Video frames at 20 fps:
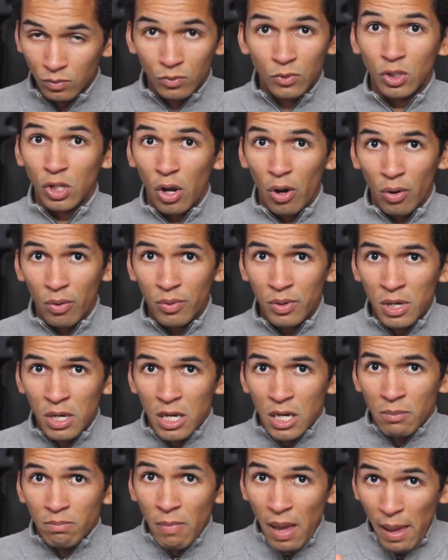So
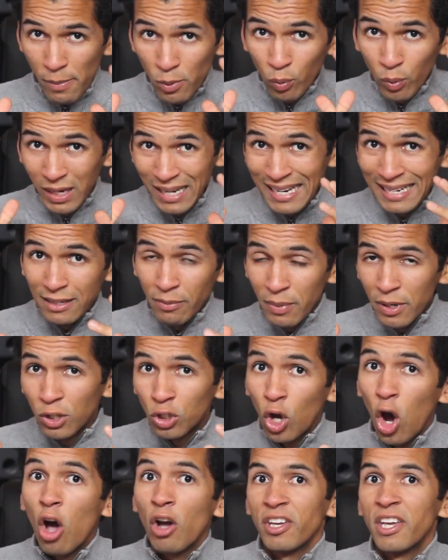maybe we need to be
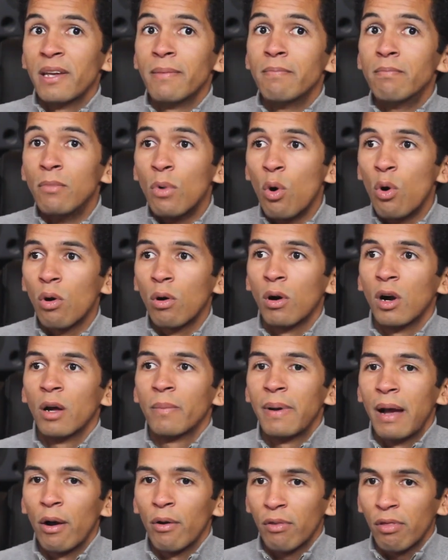talking more
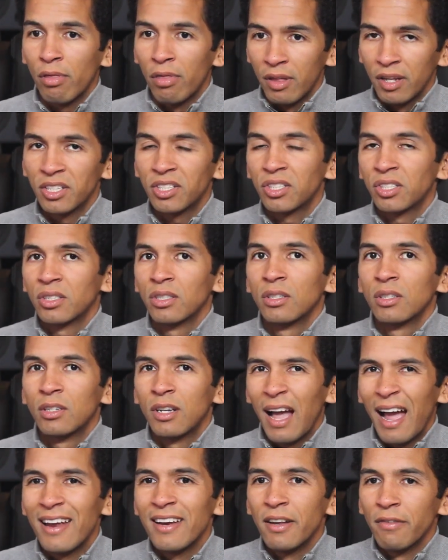about this
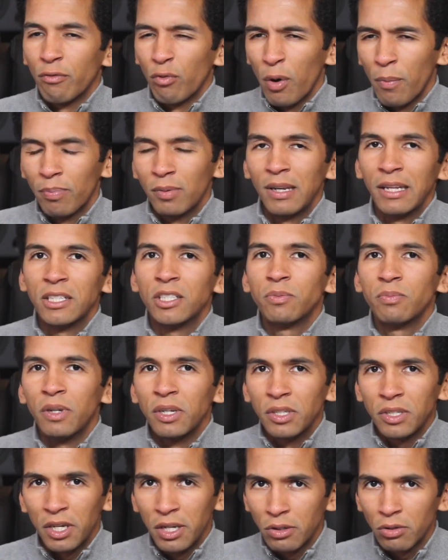kind of
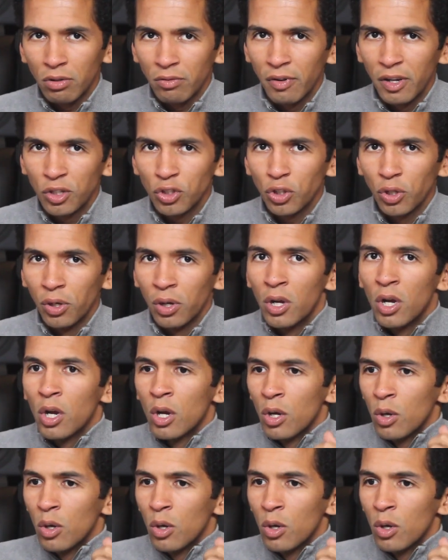replacement intervention,